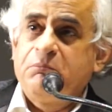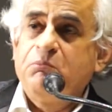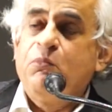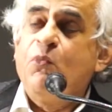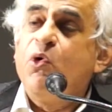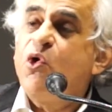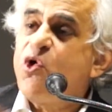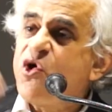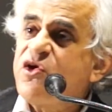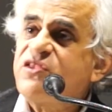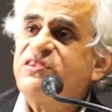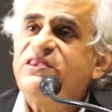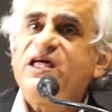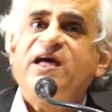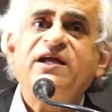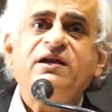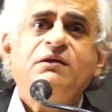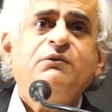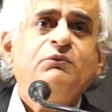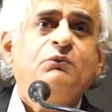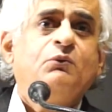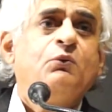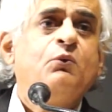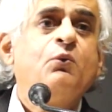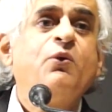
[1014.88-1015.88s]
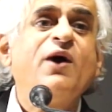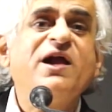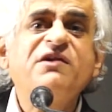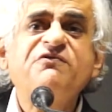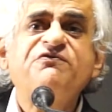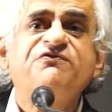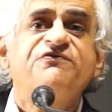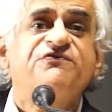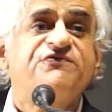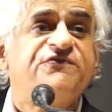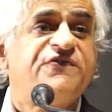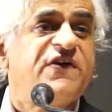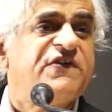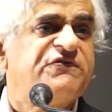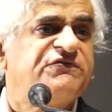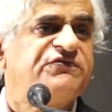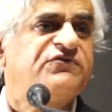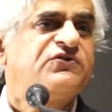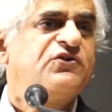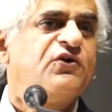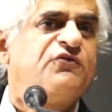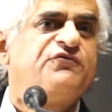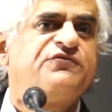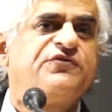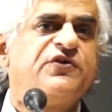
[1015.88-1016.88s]
more than
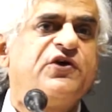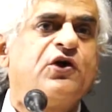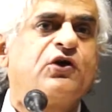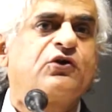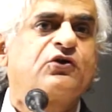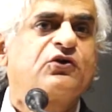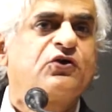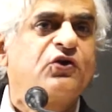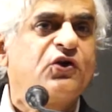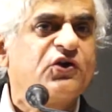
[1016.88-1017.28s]
1/5 of your